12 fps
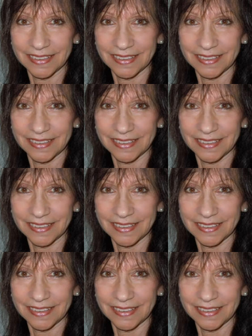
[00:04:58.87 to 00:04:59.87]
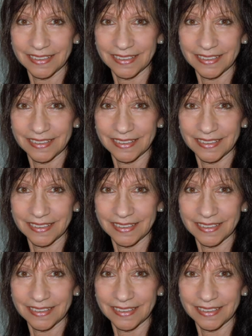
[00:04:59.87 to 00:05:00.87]

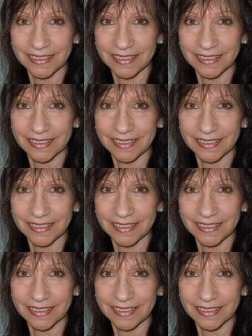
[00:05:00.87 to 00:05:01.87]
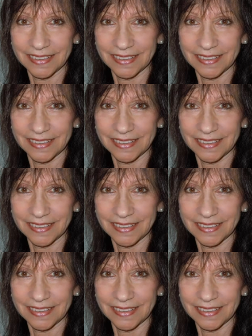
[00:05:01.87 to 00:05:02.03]
[no speech]